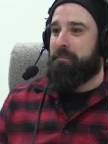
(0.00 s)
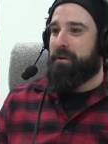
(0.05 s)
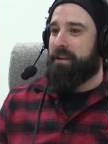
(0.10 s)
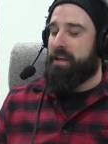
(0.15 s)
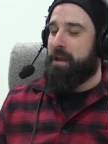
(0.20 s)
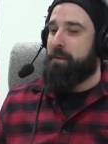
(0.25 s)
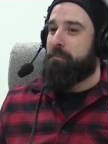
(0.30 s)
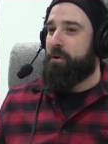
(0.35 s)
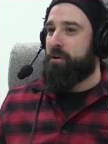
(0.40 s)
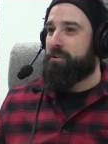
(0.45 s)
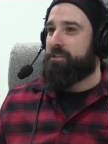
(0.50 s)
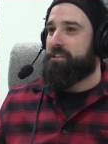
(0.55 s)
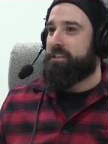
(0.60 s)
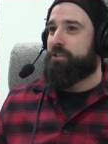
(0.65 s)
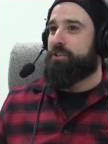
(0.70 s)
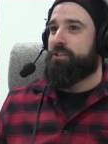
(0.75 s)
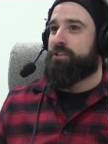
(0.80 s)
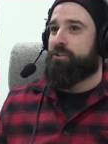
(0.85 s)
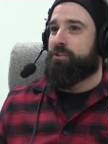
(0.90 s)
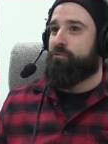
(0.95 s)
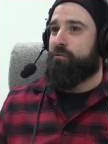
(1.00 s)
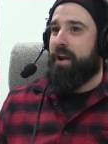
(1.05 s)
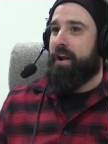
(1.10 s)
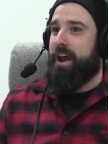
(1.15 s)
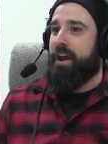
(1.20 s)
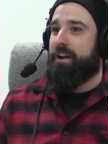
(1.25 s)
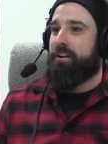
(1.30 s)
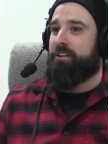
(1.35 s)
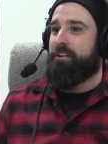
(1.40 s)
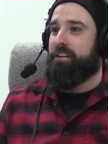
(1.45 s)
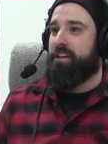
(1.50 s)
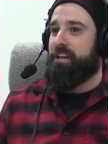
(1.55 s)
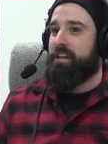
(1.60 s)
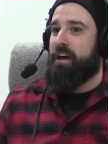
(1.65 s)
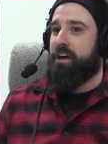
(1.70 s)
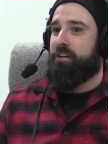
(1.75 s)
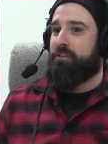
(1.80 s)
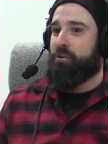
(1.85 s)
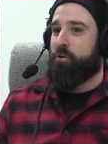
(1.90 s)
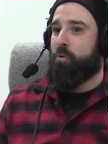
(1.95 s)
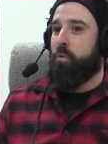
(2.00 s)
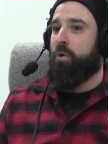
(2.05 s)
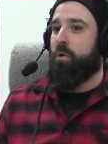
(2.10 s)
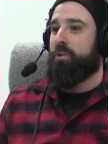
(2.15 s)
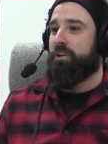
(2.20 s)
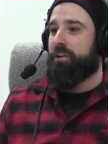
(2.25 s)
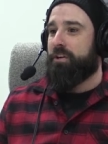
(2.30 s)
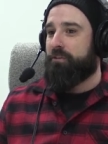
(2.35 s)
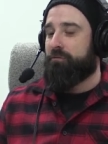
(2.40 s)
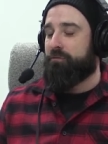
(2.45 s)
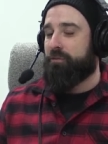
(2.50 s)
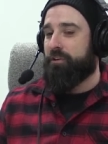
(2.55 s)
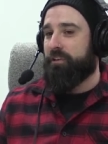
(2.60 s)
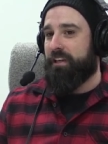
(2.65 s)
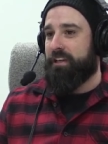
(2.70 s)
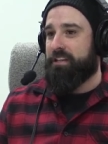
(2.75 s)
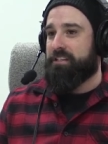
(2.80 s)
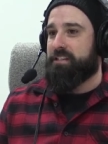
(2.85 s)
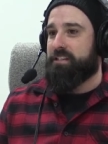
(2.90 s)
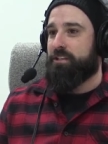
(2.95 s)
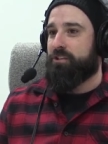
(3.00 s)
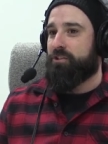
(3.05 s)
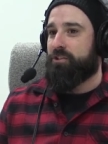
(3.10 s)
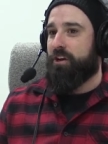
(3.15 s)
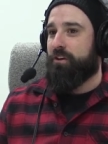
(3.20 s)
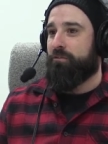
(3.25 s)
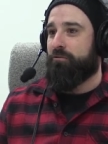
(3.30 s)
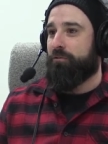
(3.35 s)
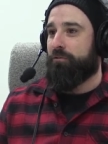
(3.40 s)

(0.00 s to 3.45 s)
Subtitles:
mostly just around the quality of release in general.